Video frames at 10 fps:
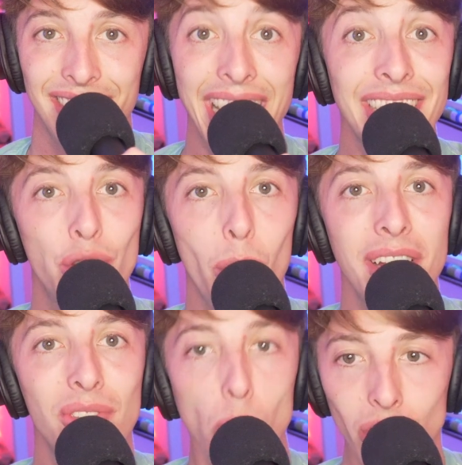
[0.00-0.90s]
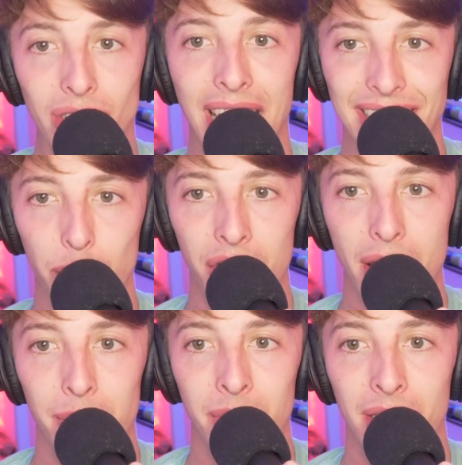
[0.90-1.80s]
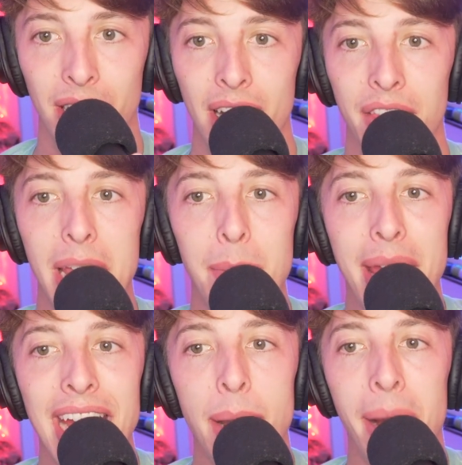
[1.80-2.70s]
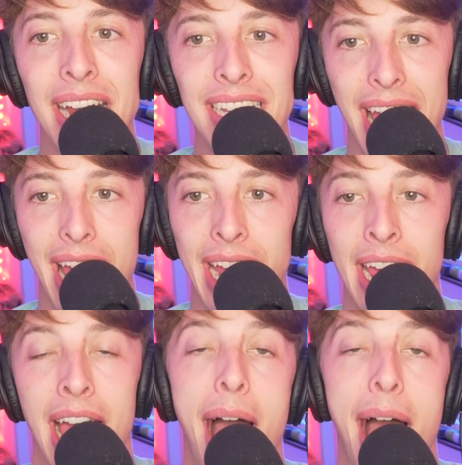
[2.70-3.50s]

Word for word: I enjoyed socializing with them. They made my day.